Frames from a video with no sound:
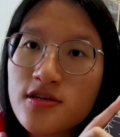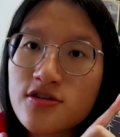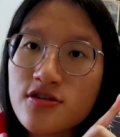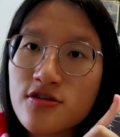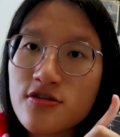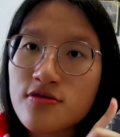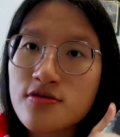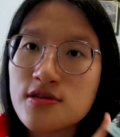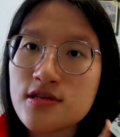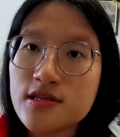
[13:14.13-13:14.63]

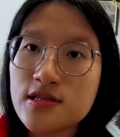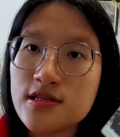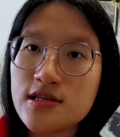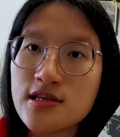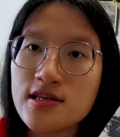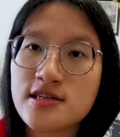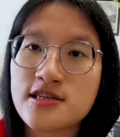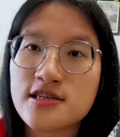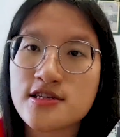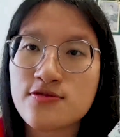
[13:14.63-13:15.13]
So
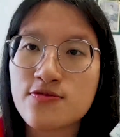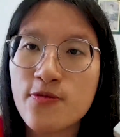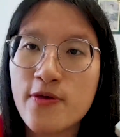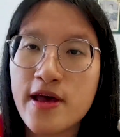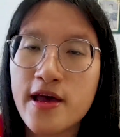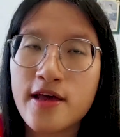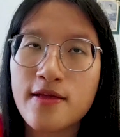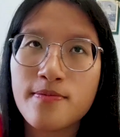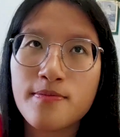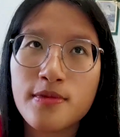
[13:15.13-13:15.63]
this is
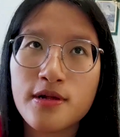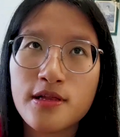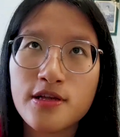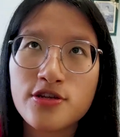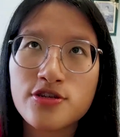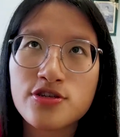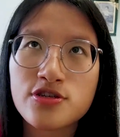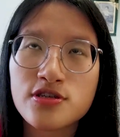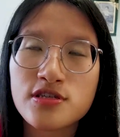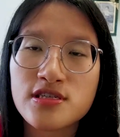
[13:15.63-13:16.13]
when
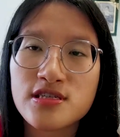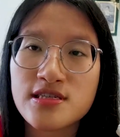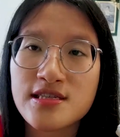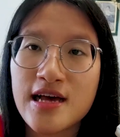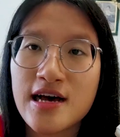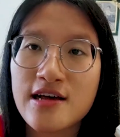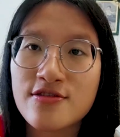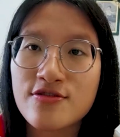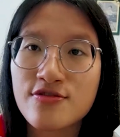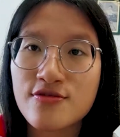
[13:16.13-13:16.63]
Malaysians
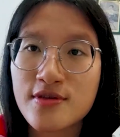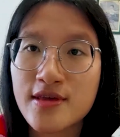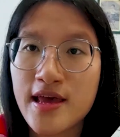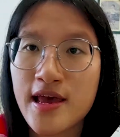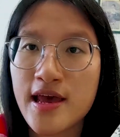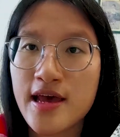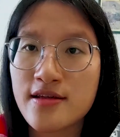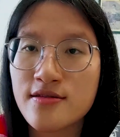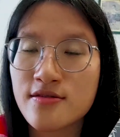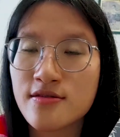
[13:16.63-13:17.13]
start to
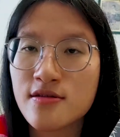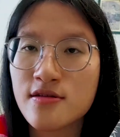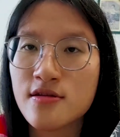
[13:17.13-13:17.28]
get